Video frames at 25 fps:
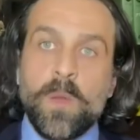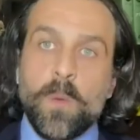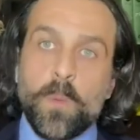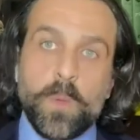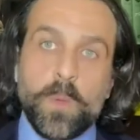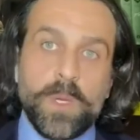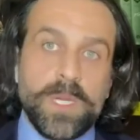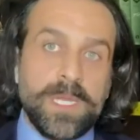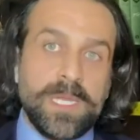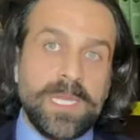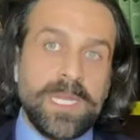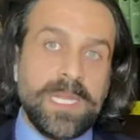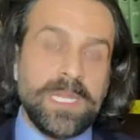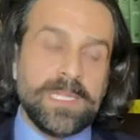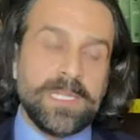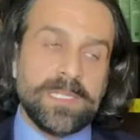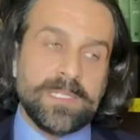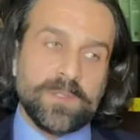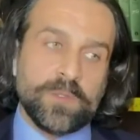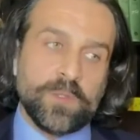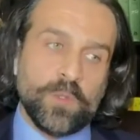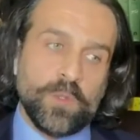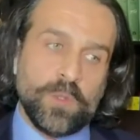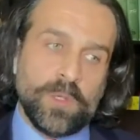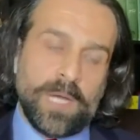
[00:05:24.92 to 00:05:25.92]
We need
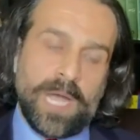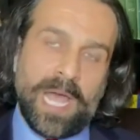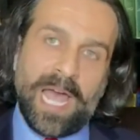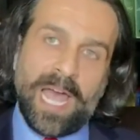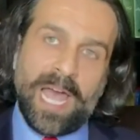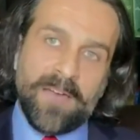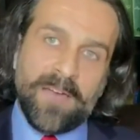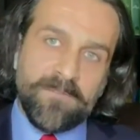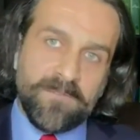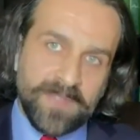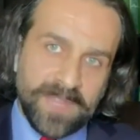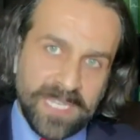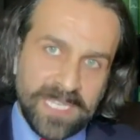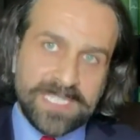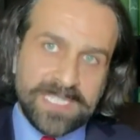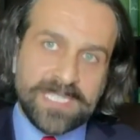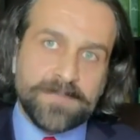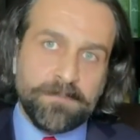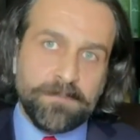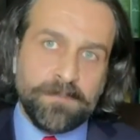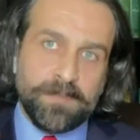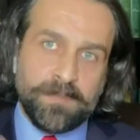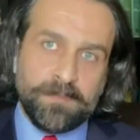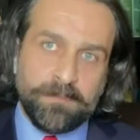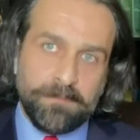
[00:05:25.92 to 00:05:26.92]
to have
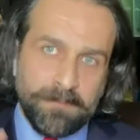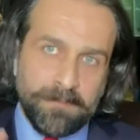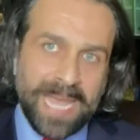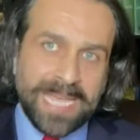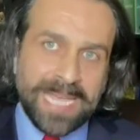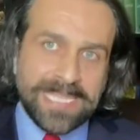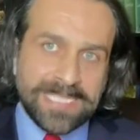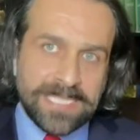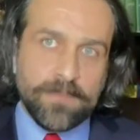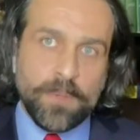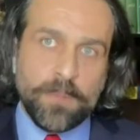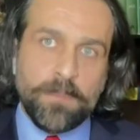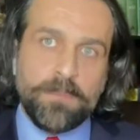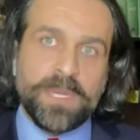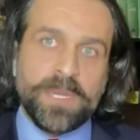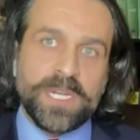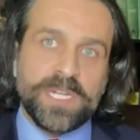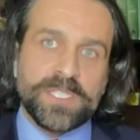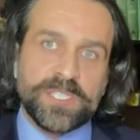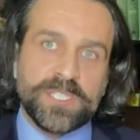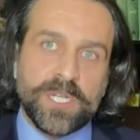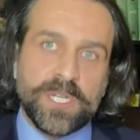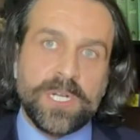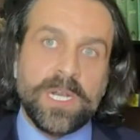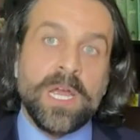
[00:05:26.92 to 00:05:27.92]
this maximum
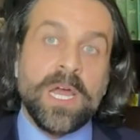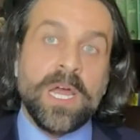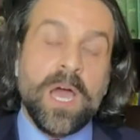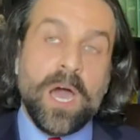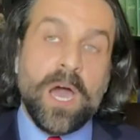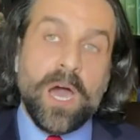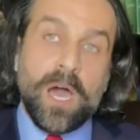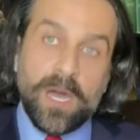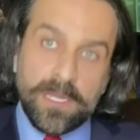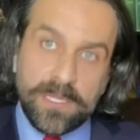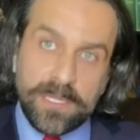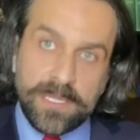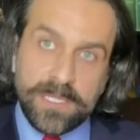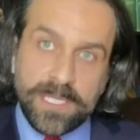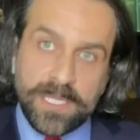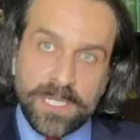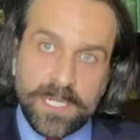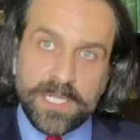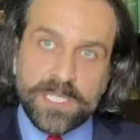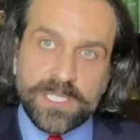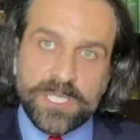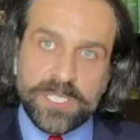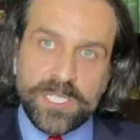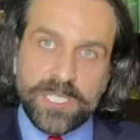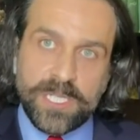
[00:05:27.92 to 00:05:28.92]
pressure on the
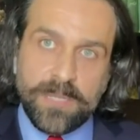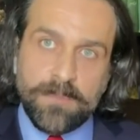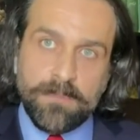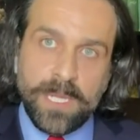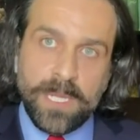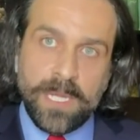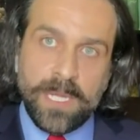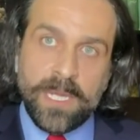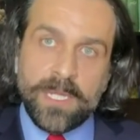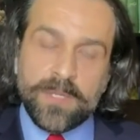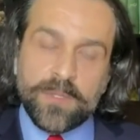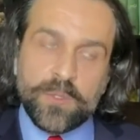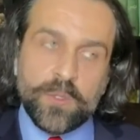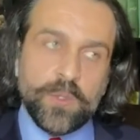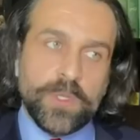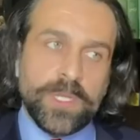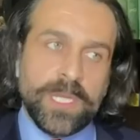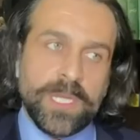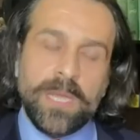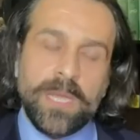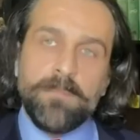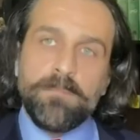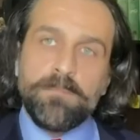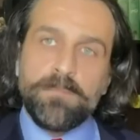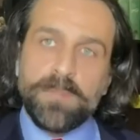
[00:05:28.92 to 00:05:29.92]
regime to
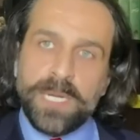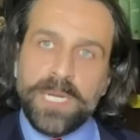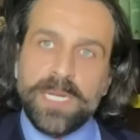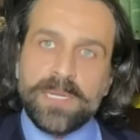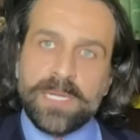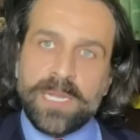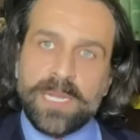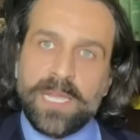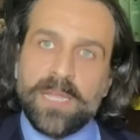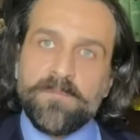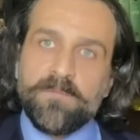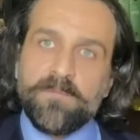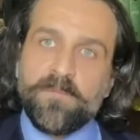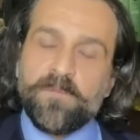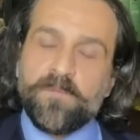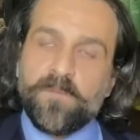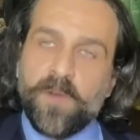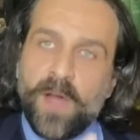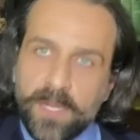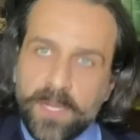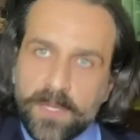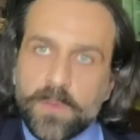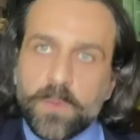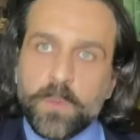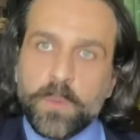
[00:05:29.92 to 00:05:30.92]
can breathe and
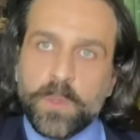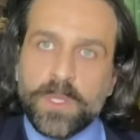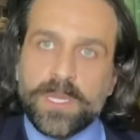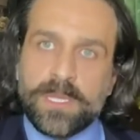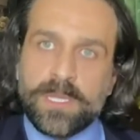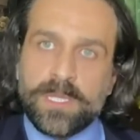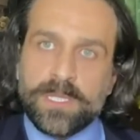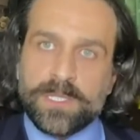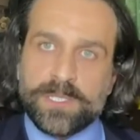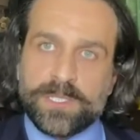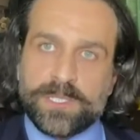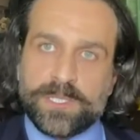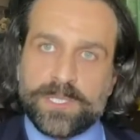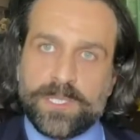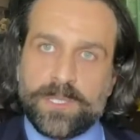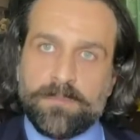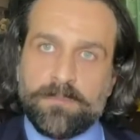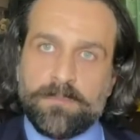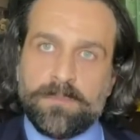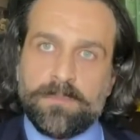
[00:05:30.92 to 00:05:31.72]
fight with the regime.